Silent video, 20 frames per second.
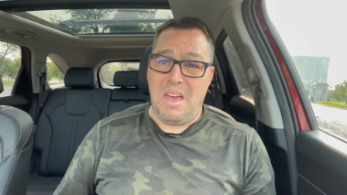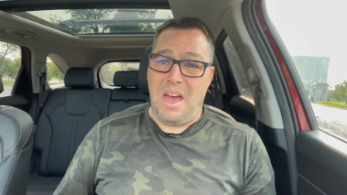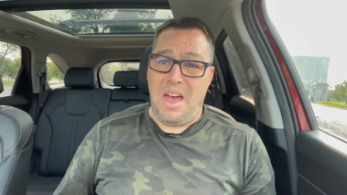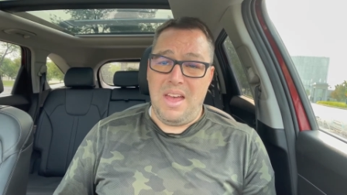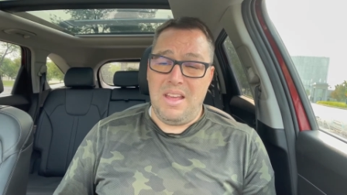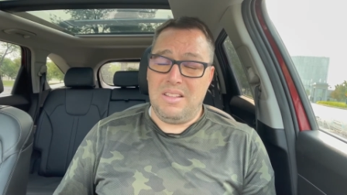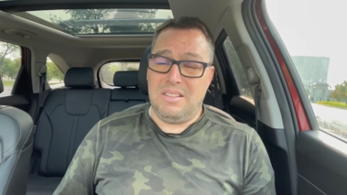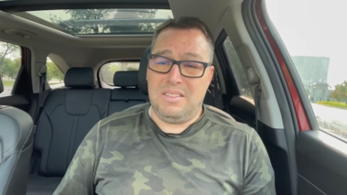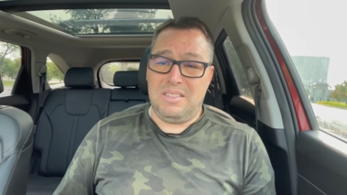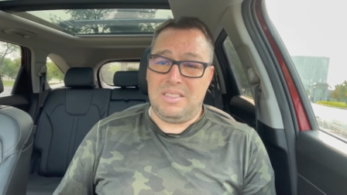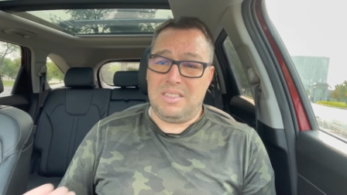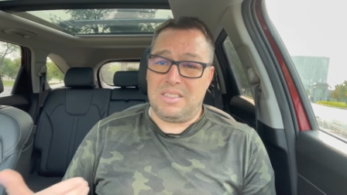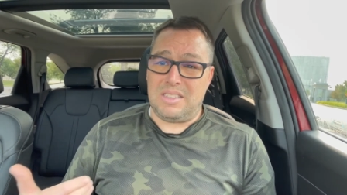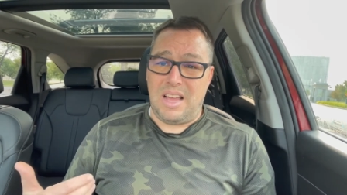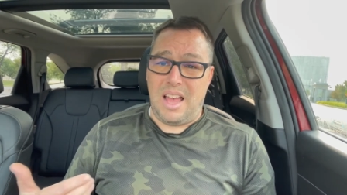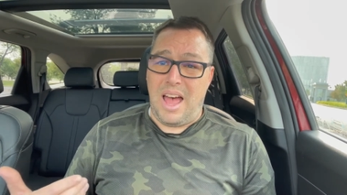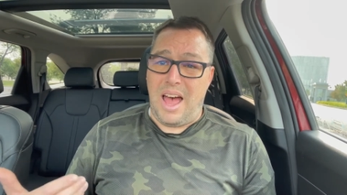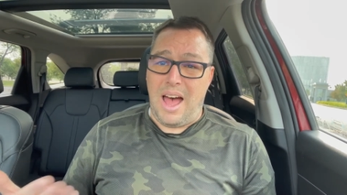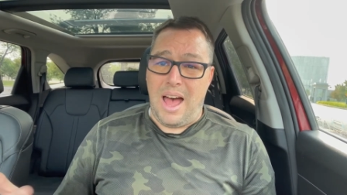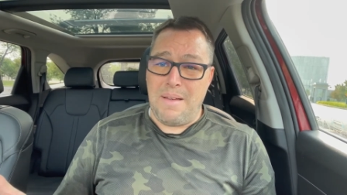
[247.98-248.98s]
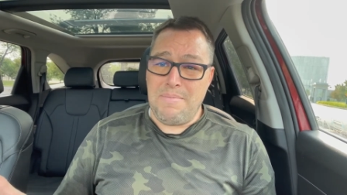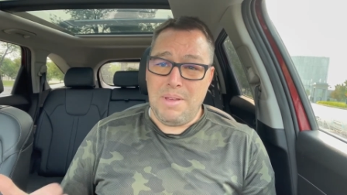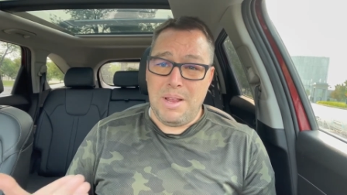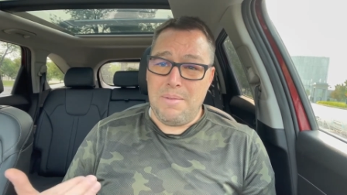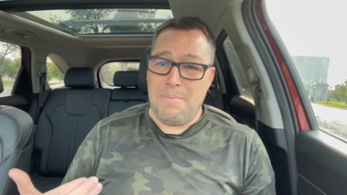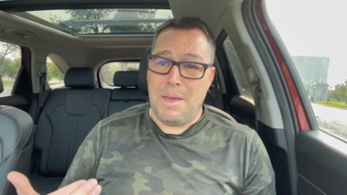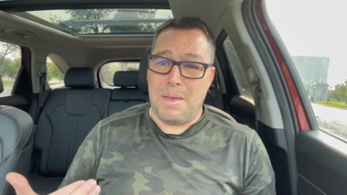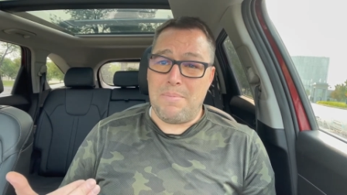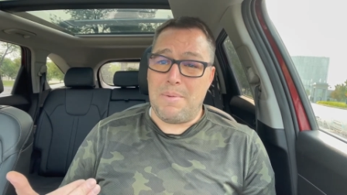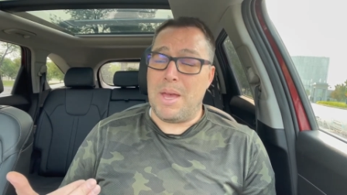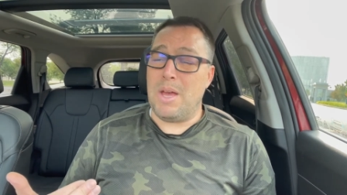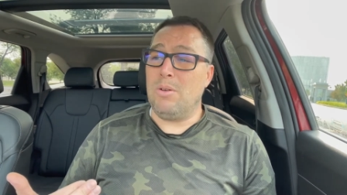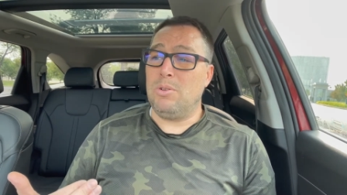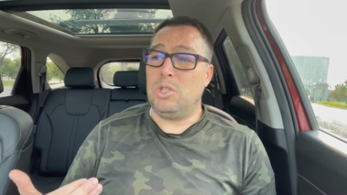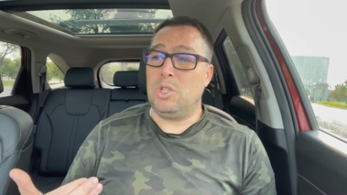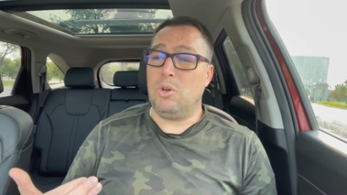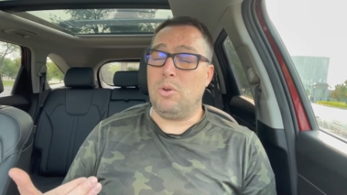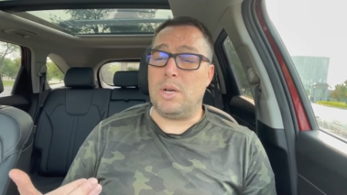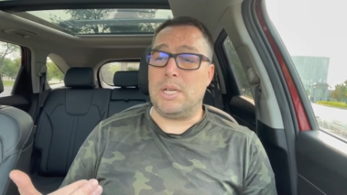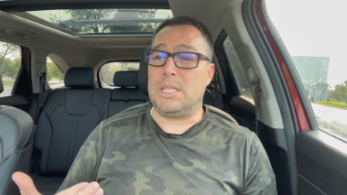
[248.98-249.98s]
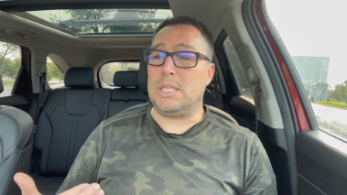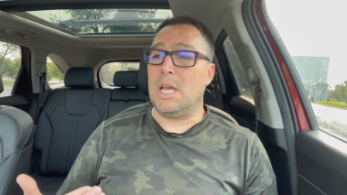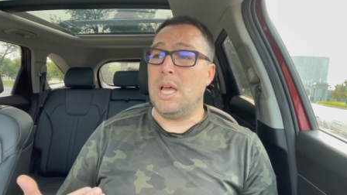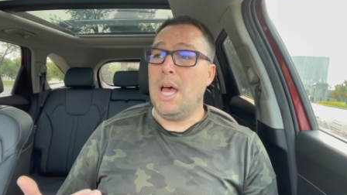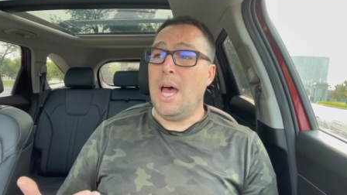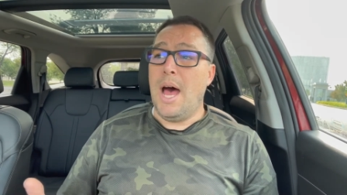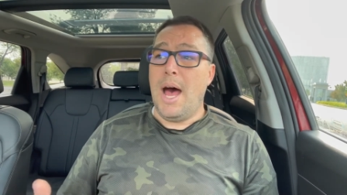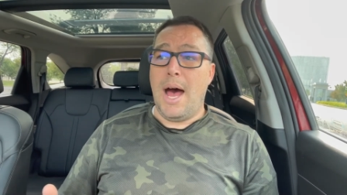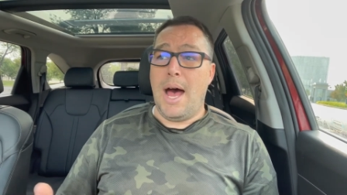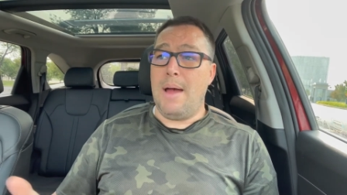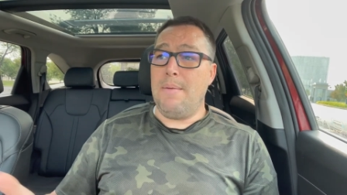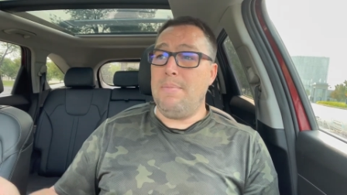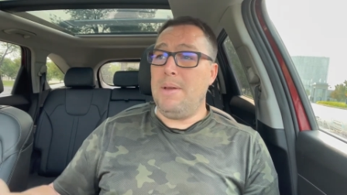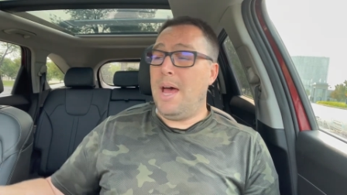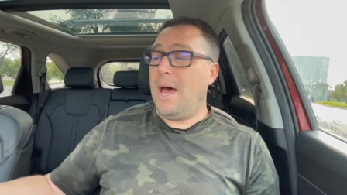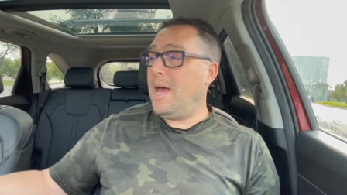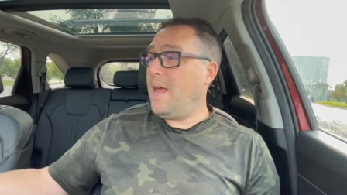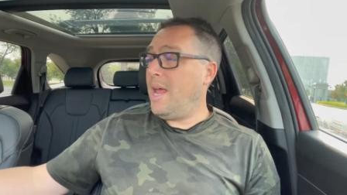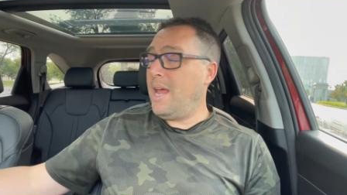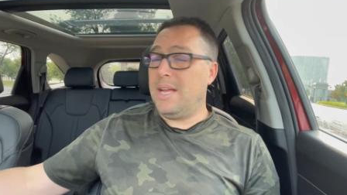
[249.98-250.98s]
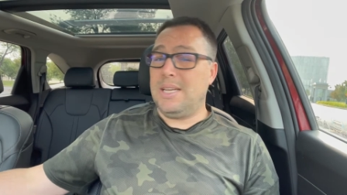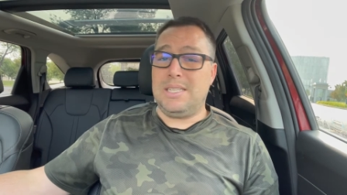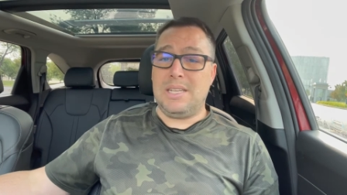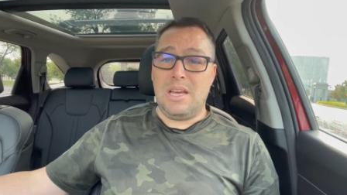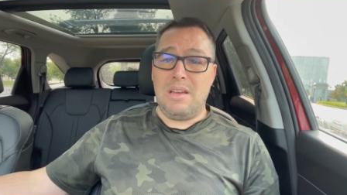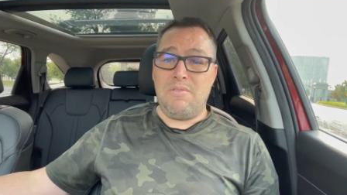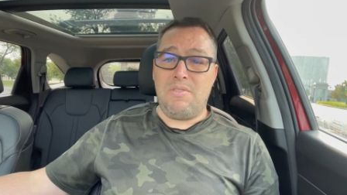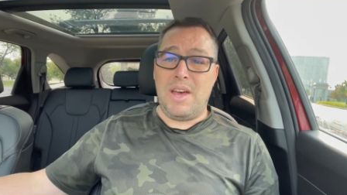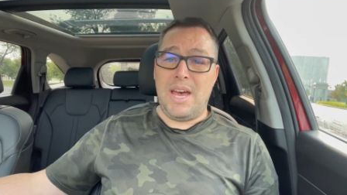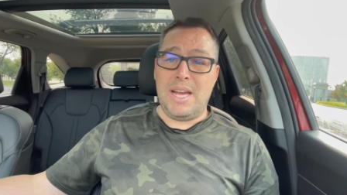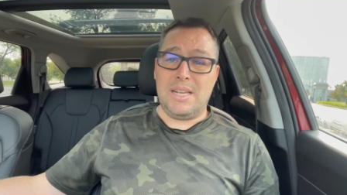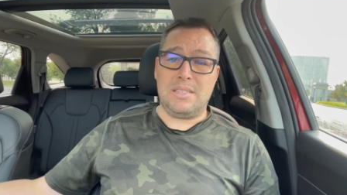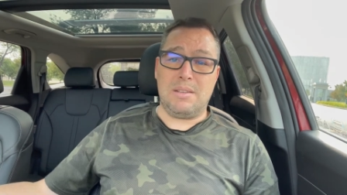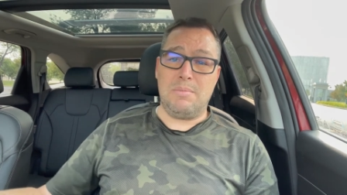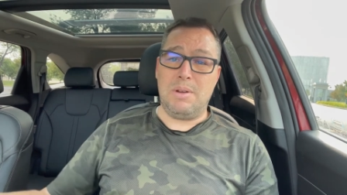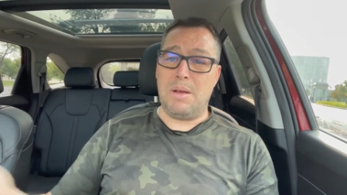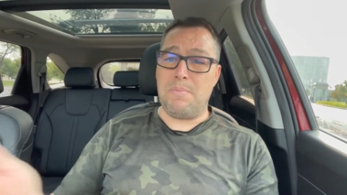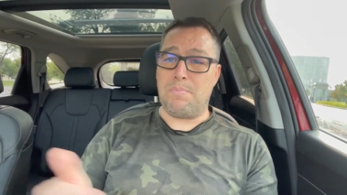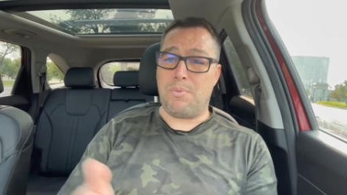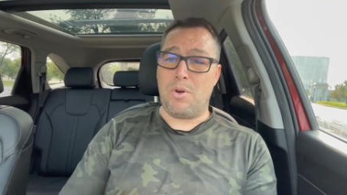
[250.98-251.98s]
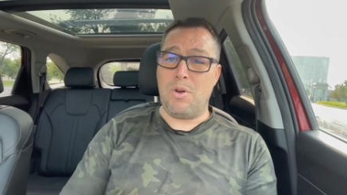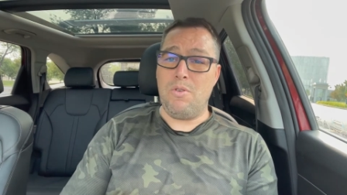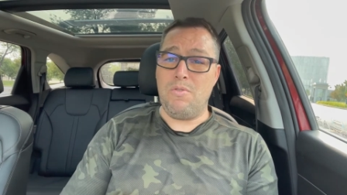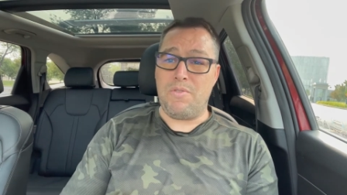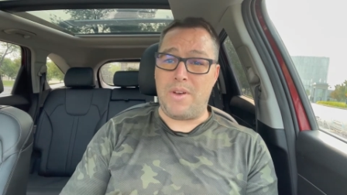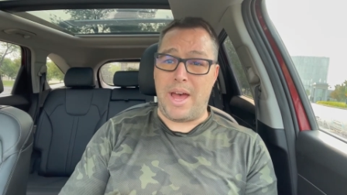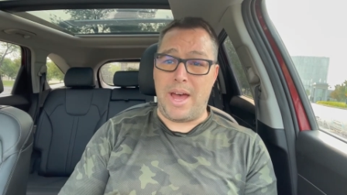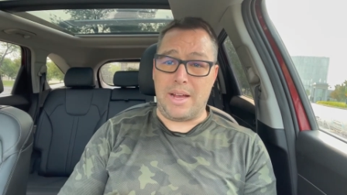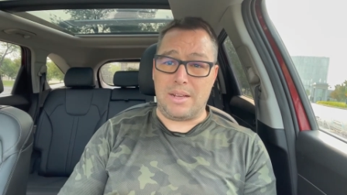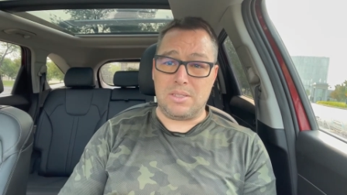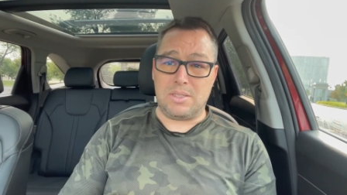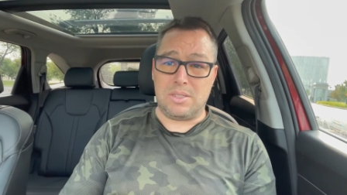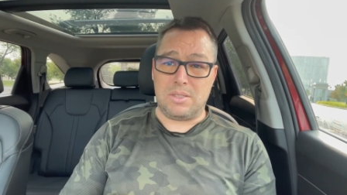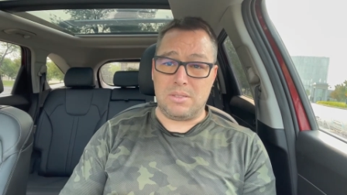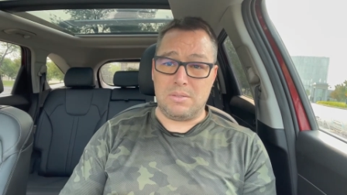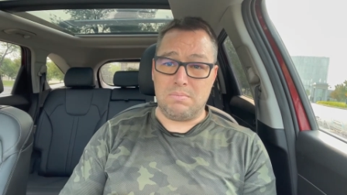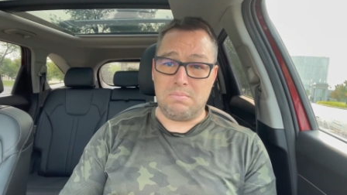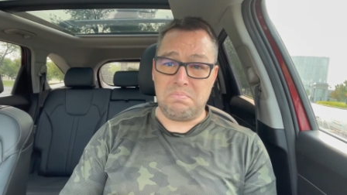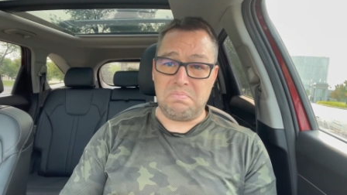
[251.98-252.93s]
It's, I'm going to make my own choice. I'm not anti-vax, I'm not pro-vax.